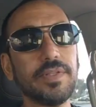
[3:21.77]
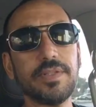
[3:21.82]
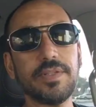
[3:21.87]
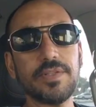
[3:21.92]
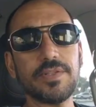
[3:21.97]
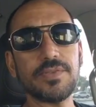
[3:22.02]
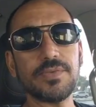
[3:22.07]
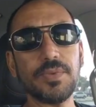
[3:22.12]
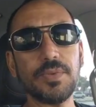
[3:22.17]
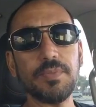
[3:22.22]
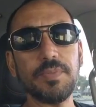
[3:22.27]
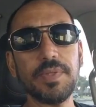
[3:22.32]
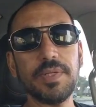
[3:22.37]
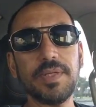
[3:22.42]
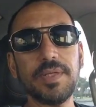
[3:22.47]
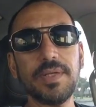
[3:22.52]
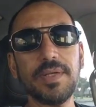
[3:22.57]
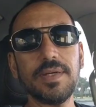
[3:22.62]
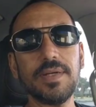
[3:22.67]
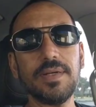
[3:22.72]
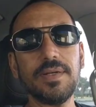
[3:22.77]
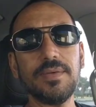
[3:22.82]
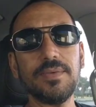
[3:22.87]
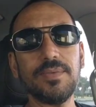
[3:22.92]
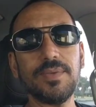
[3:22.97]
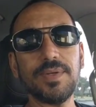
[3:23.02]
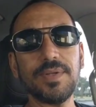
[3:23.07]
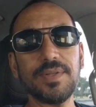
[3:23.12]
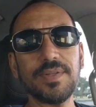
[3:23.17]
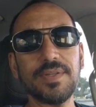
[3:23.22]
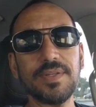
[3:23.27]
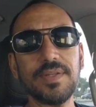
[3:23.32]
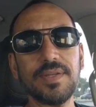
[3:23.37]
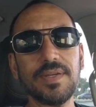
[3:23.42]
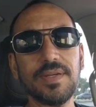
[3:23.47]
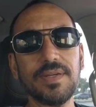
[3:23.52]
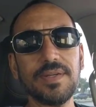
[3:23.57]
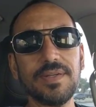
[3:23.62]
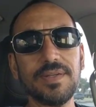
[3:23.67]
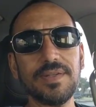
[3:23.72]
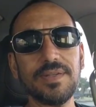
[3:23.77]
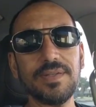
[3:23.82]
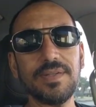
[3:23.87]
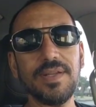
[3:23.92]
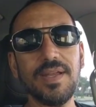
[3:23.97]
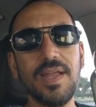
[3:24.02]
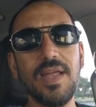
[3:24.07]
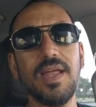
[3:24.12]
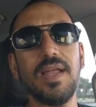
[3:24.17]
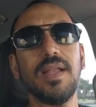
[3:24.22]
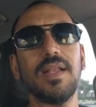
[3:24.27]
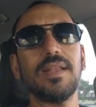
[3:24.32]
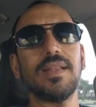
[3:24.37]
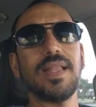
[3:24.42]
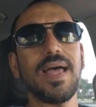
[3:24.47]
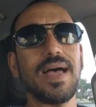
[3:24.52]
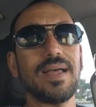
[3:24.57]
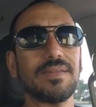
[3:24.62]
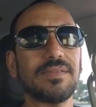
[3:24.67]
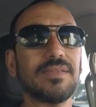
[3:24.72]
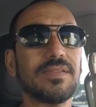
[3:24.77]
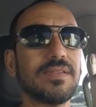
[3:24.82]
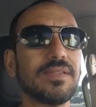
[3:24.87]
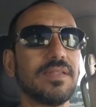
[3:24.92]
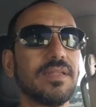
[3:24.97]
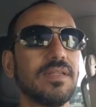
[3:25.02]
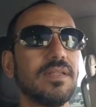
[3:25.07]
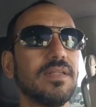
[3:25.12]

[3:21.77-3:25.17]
this will be one of the last